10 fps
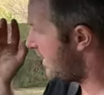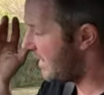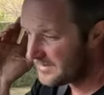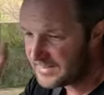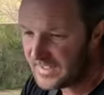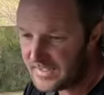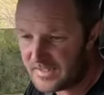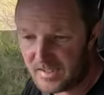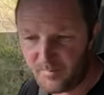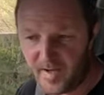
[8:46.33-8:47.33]
I'm just going to
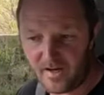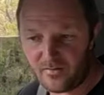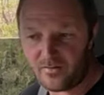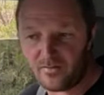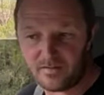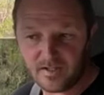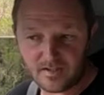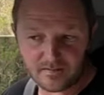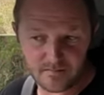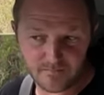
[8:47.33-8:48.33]
keep powering on
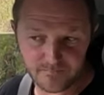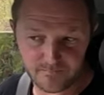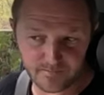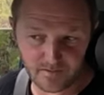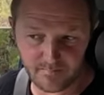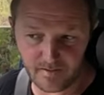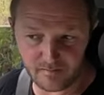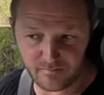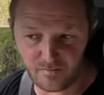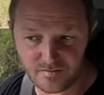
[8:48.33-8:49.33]
now. We've got about
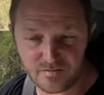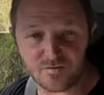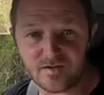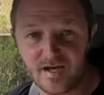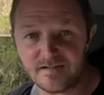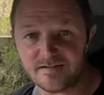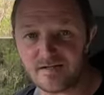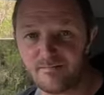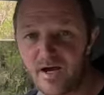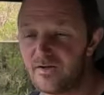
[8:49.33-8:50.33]
32 k's
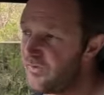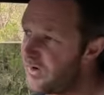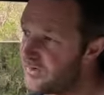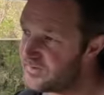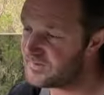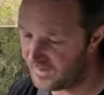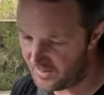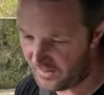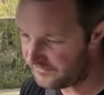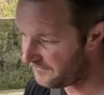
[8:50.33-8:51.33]
to the main road,
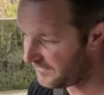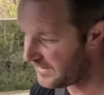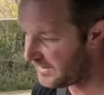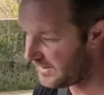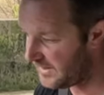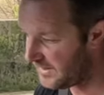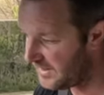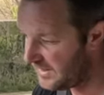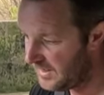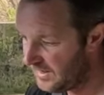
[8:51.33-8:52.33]
so hopefully
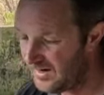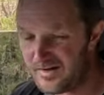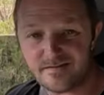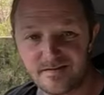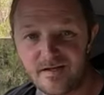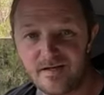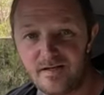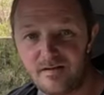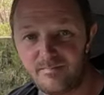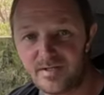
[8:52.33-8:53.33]
I don't see
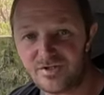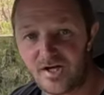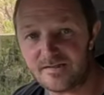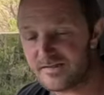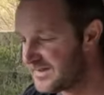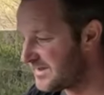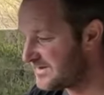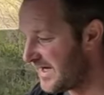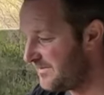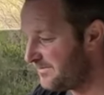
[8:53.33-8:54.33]
any big changes in the
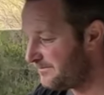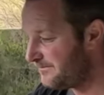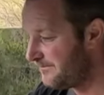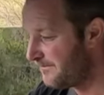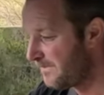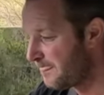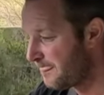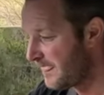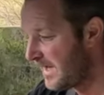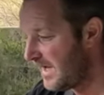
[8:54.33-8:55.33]
temp,
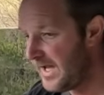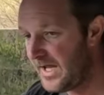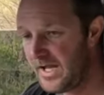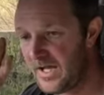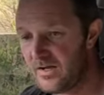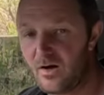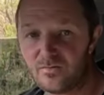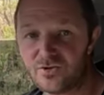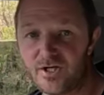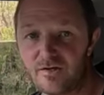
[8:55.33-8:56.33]
and
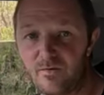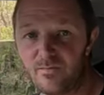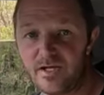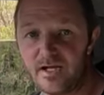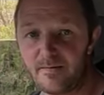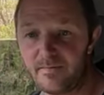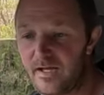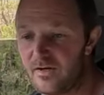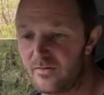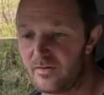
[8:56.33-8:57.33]
I'll check it when we get up
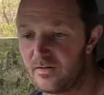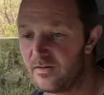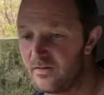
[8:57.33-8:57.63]
there, and